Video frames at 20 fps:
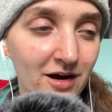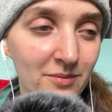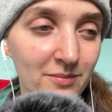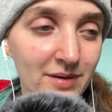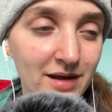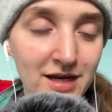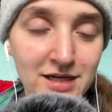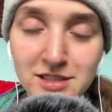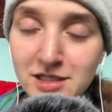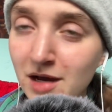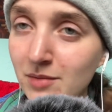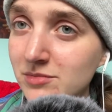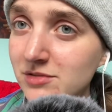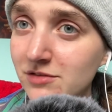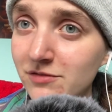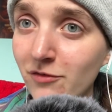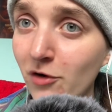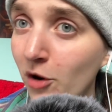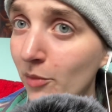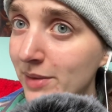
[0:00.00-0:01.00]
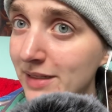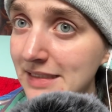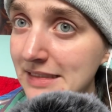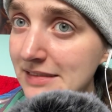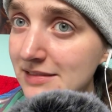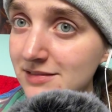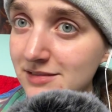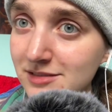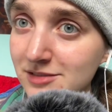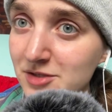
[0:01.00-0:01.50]
In terms of
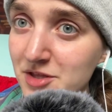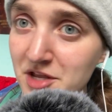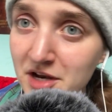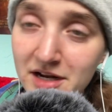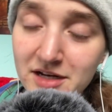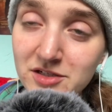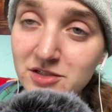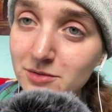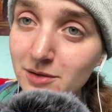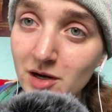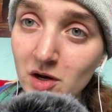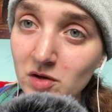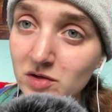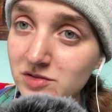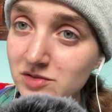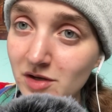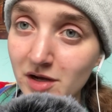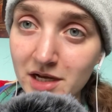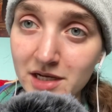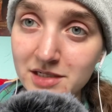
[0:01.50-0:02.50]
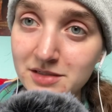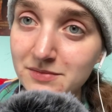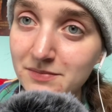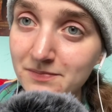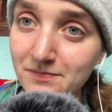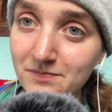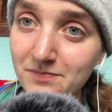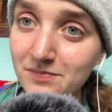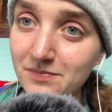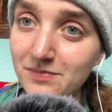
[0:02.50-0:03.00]
hobbies that I do alongside
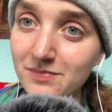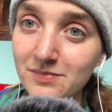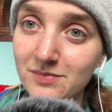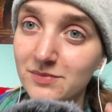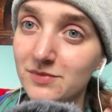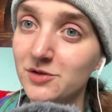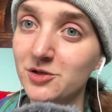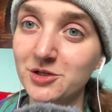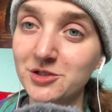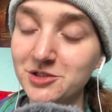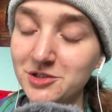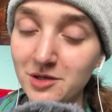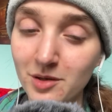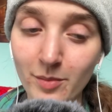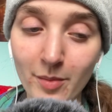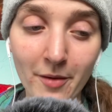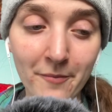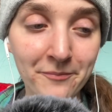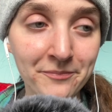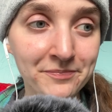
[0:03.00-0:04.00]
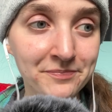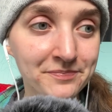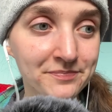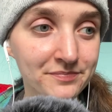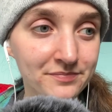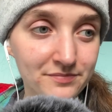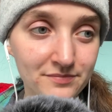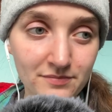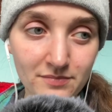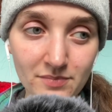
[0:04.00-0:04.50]
YouTube,
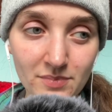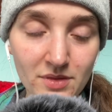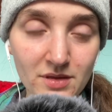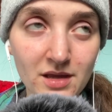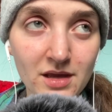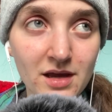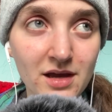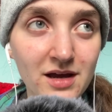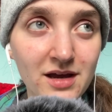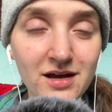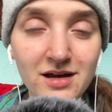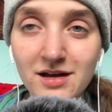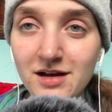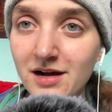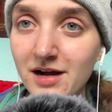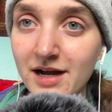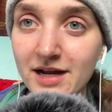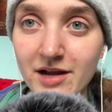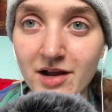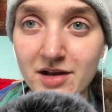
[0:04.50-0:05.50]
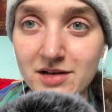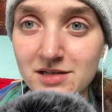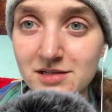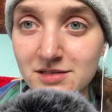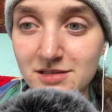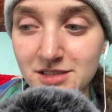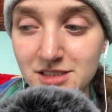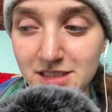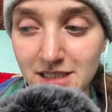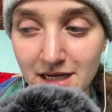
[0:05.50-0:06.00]
I go to
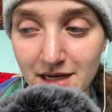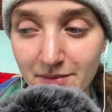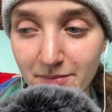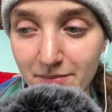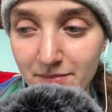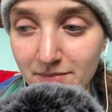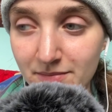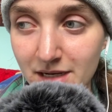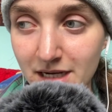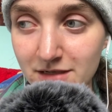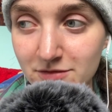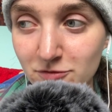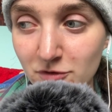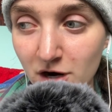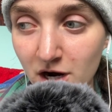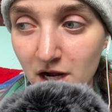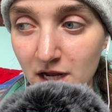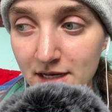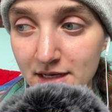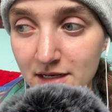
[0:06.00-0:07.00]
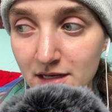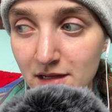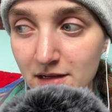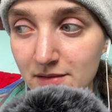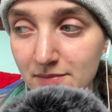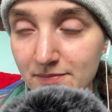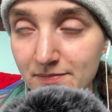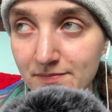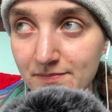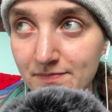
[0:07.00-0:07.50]
the gym, I run,
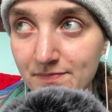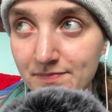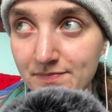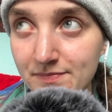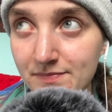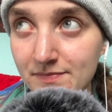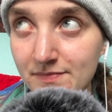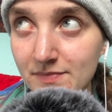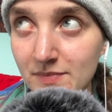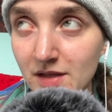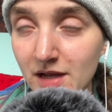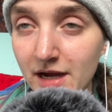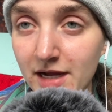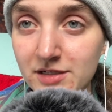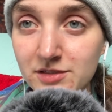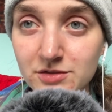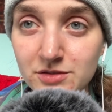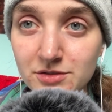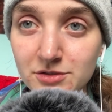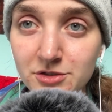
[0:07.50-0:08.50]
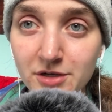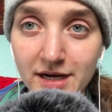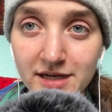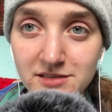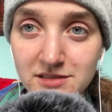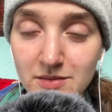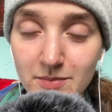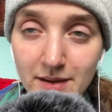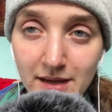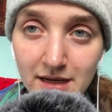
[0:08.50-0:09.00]
I do
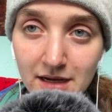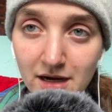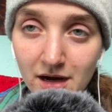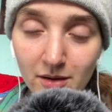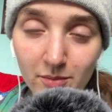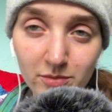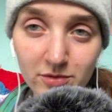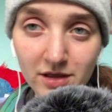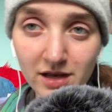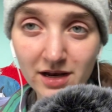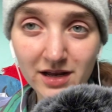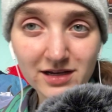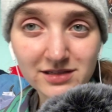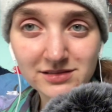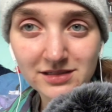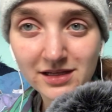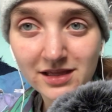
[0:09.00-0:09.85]
crazy makeup that looks like